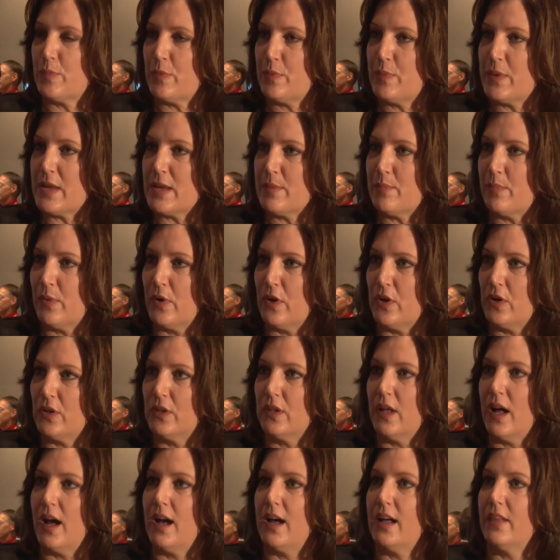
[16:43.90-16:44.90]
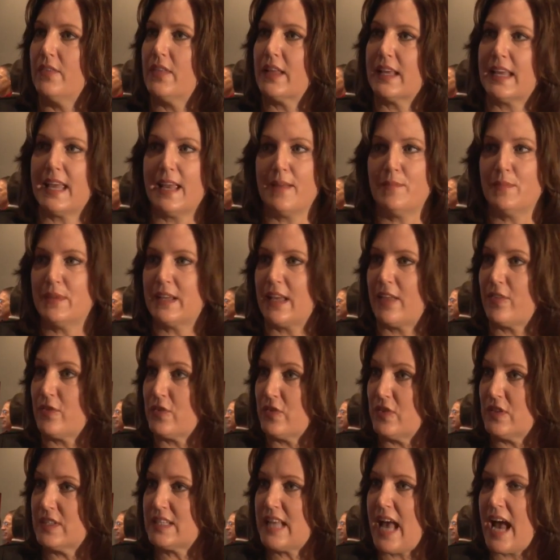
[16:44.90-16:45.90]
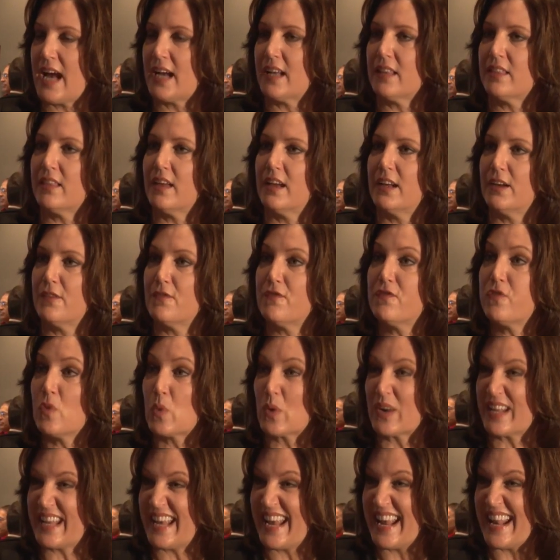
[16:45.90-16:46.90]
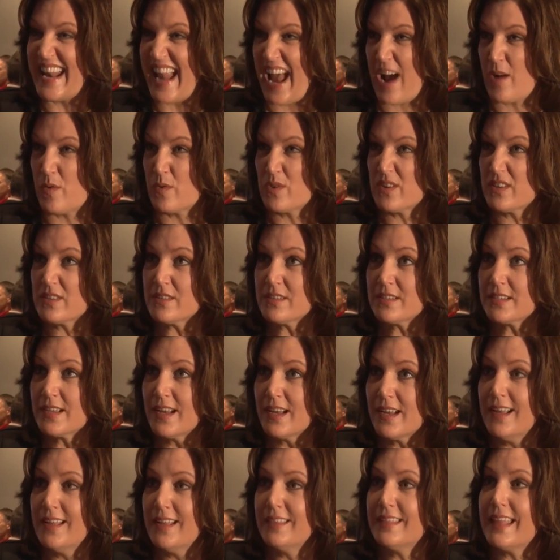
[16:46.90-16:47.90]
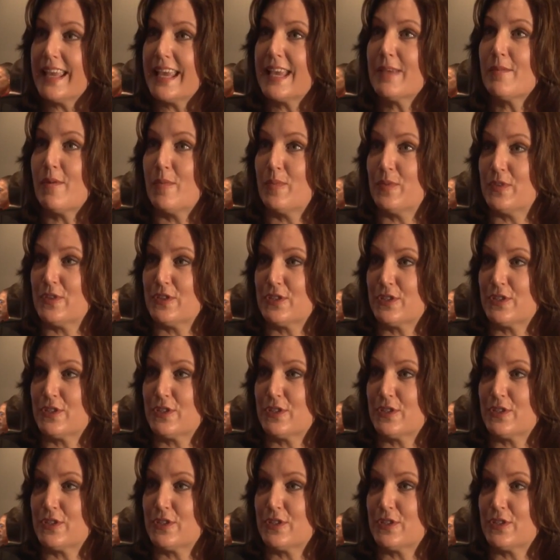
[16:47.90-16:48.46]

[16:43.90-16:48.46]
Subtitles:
of people that came together in this hackathon. In 48 hours, they came up with a